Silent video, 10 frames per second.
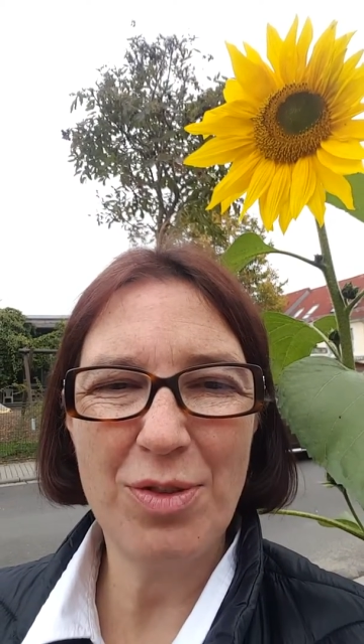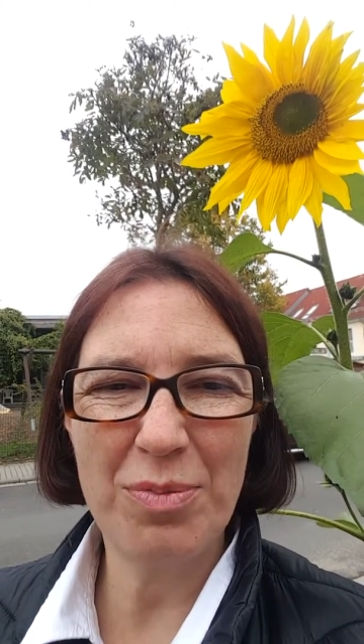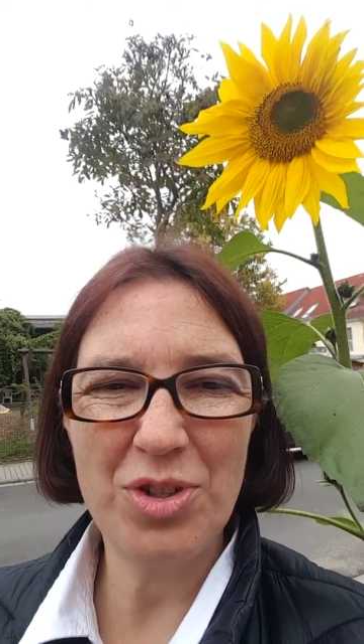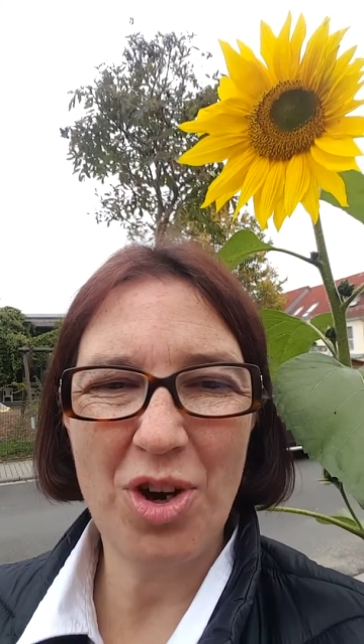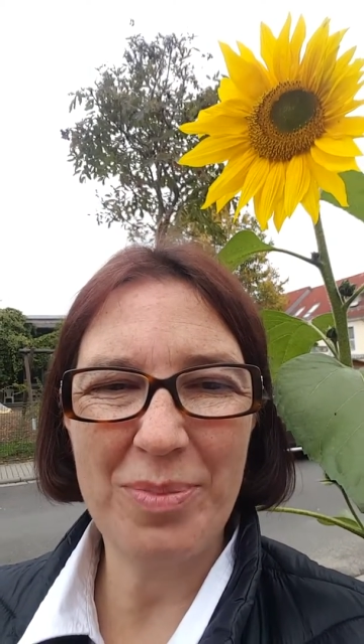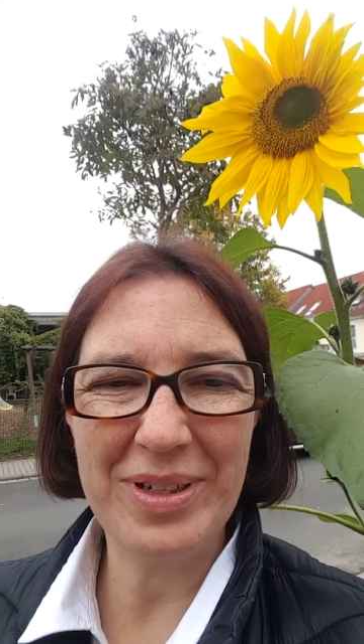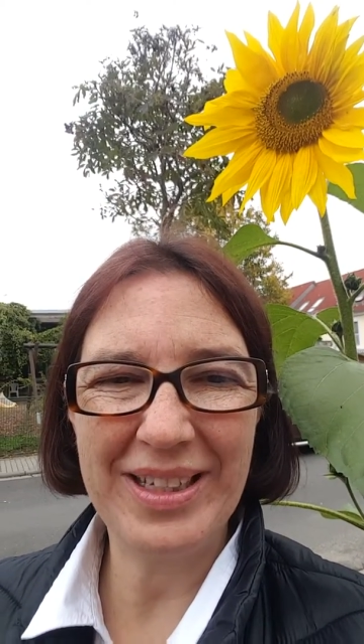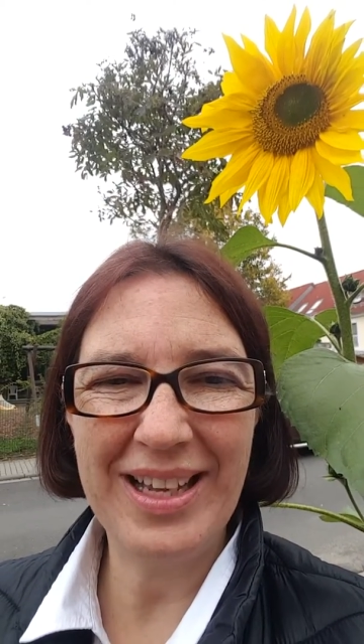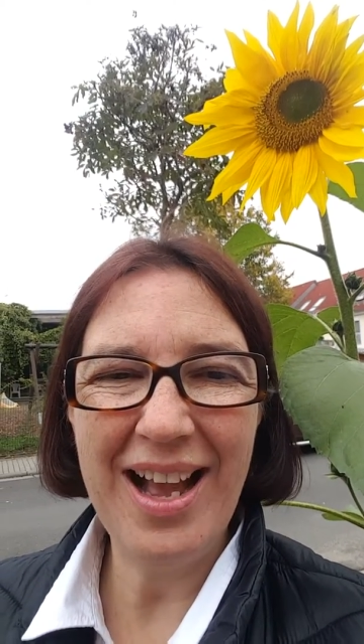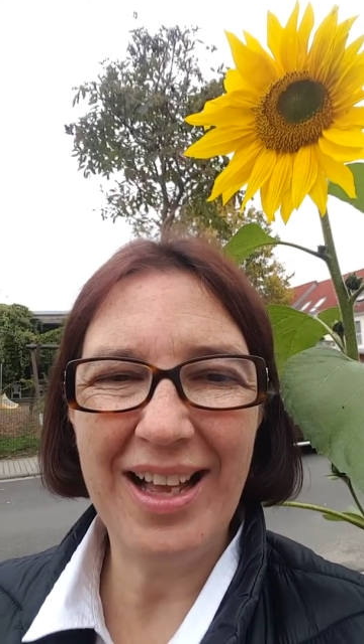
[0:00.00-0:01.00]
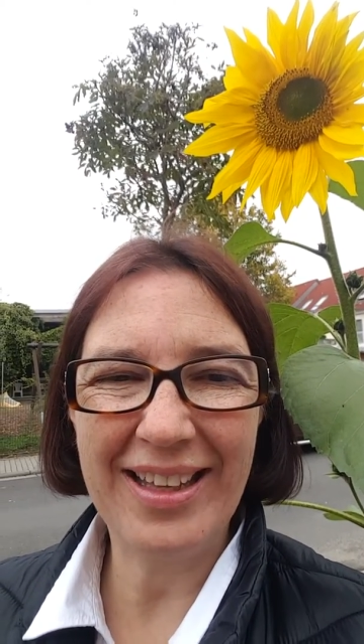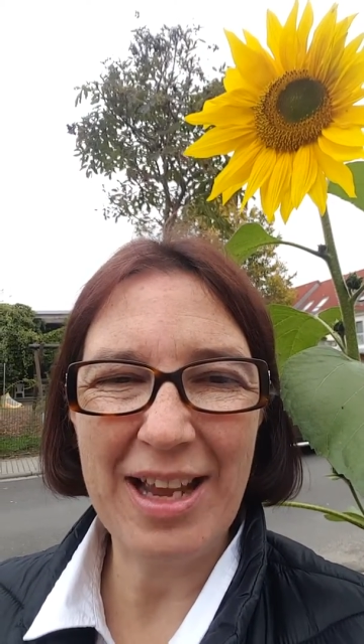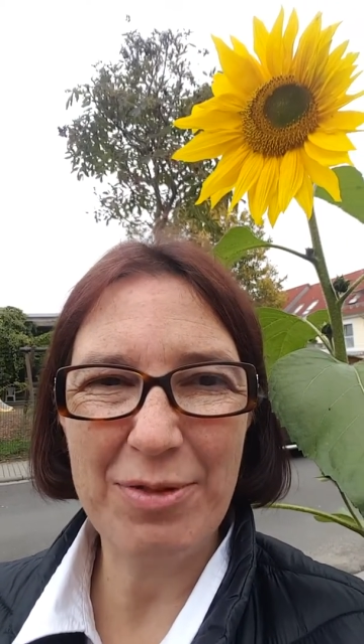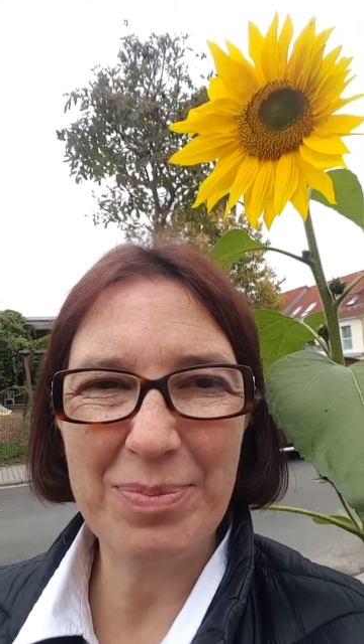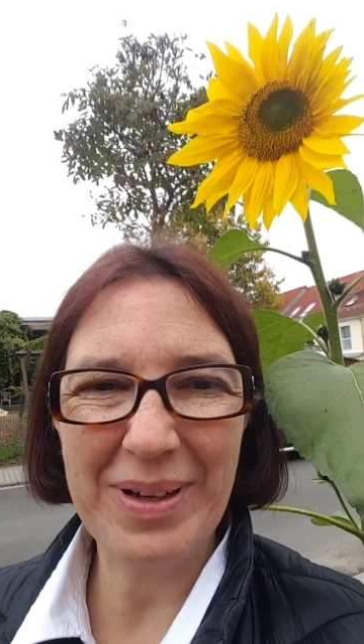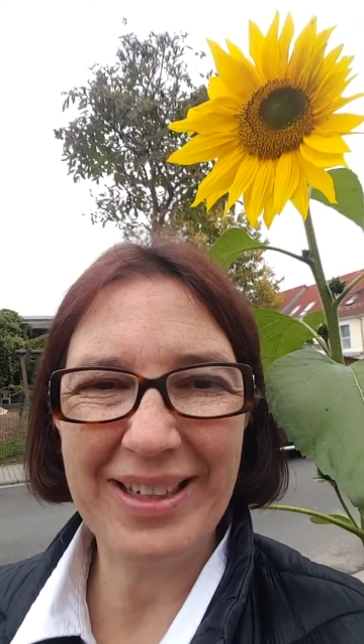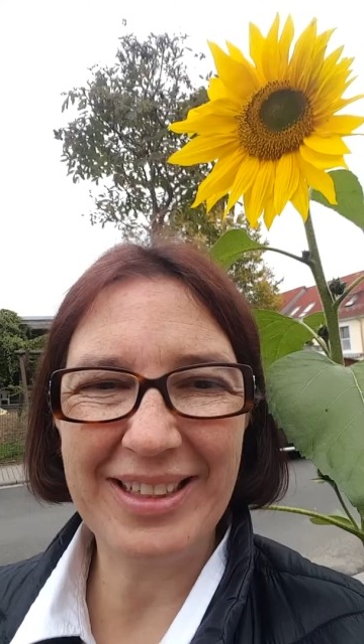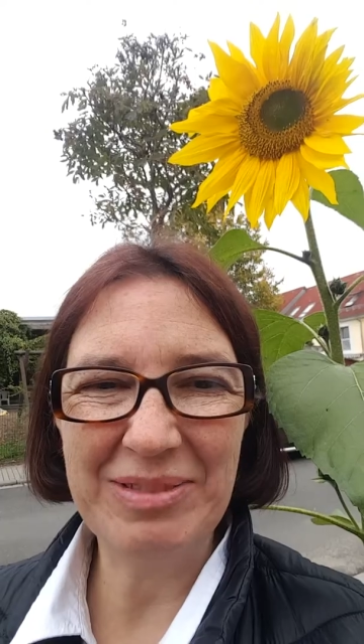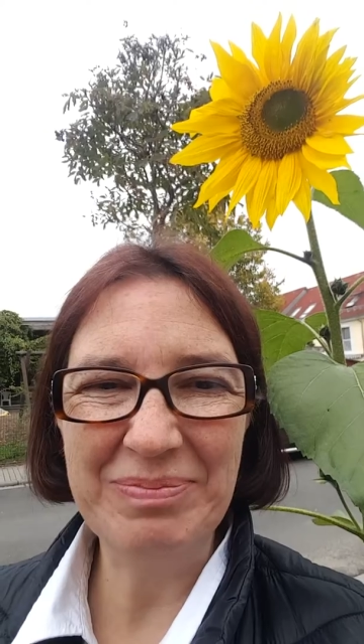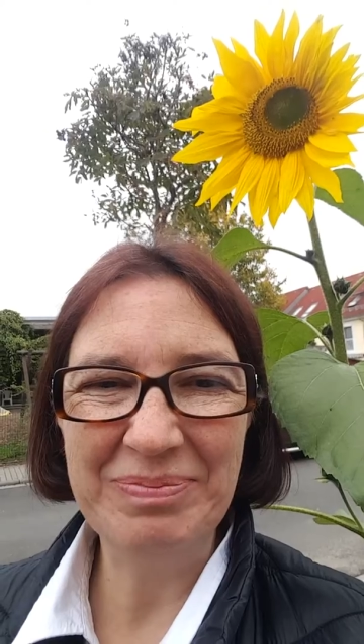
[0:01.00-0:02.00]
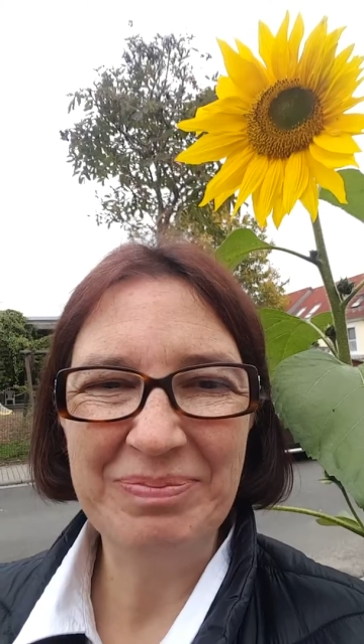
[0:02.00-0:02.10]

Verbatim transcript: from Germany. Hi everybody.